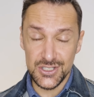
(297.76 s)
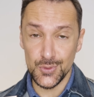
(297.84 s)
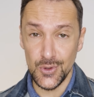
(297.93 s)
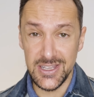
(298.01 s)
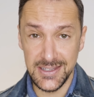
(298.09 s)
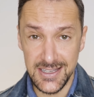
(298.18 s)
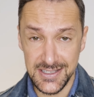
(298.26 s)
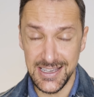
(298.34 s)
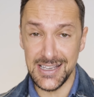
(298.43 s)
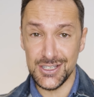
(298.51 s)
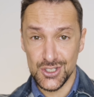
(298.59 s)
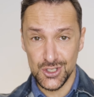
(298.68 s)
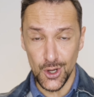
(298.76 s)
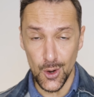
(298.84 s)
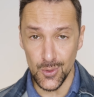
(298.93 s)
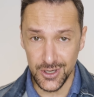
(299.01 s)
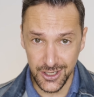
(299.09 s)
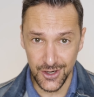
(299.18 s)
sweetness is
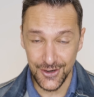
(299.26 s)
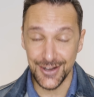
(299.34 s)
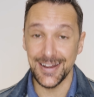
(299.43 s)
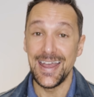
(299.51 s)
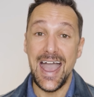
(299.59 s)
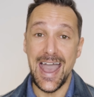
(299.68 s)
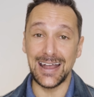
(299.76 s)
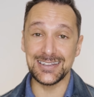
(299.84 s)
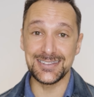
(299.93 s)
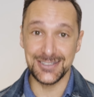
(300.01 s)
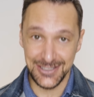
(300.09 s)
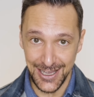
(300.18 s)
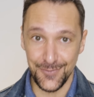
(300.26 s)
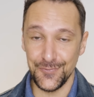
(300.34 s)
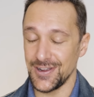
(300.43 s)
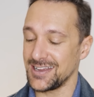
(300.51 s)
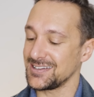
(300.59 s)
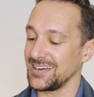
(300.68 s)
so good and
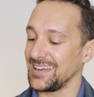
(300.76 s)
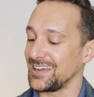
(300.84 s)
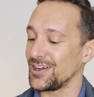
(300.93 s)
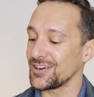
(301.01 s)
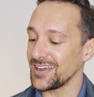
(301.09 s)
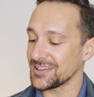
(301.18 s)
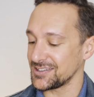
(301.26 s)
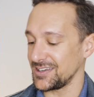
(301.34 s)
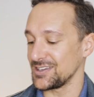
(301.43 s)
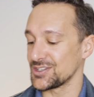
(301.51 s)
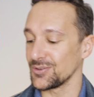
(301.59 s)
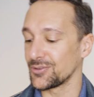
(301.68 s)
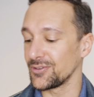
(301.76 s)
definitely an attention